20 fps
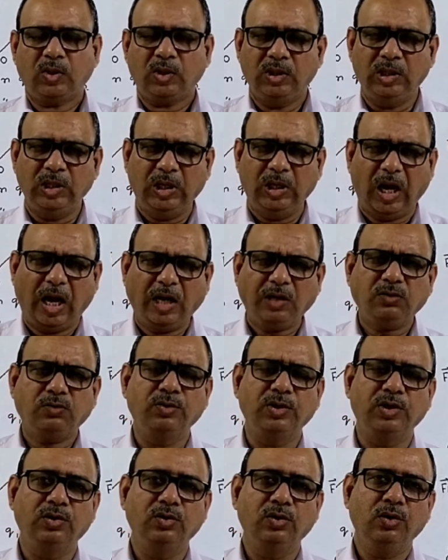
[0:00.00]
In last
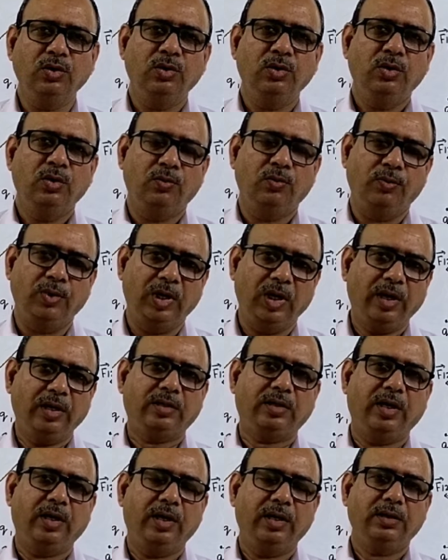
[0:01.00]
video, we
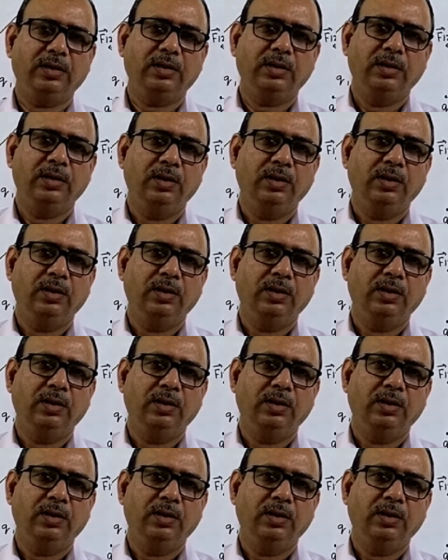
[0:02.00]
learned that